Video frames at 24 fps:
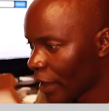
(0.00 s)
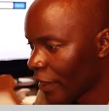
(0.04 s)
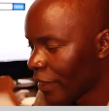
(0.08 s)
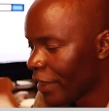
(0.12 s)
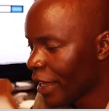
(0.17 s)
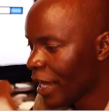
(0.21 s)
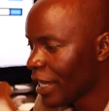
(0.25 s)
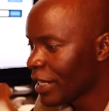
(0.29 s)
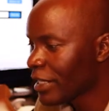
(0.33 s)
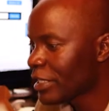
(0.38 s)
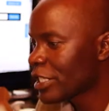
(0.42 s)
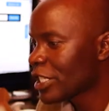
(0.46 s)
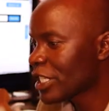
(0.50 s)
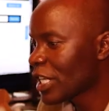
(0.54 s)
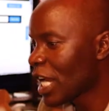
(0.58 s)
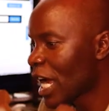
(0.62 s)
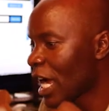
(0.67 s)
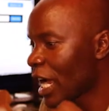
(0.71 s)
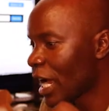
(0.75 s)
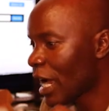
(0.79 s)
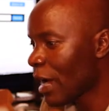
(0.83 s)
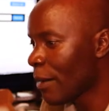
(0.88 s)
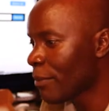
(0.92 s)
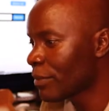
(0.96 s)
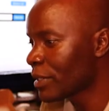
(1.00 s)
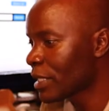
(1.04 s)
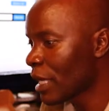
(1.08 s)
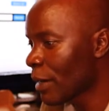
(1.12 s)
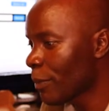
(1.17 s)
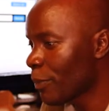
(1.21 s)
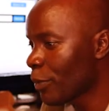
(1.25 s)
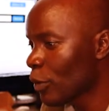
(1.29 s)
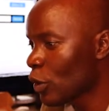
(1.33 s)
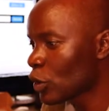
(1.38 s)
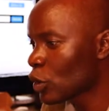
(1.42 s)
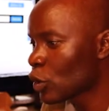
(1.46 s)
Then trunk I'm
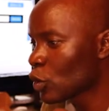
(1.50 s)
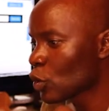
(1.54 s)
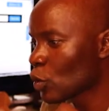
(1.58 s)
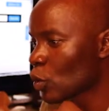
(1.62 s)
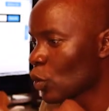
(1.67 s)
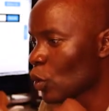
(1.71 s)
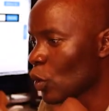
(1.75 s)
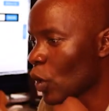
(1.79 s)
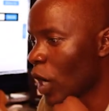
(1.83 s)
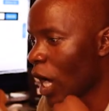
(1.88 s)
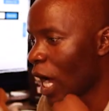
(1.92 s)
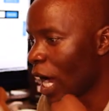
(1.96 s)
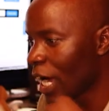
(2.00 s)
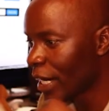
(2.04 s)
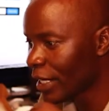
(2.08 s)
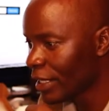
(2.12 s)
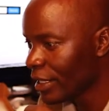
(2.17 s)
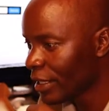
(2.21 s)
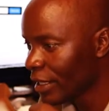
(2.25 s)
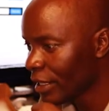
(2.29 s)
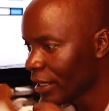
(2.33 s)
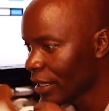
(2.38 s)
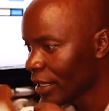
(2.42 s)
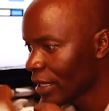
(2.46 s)
supposed to add.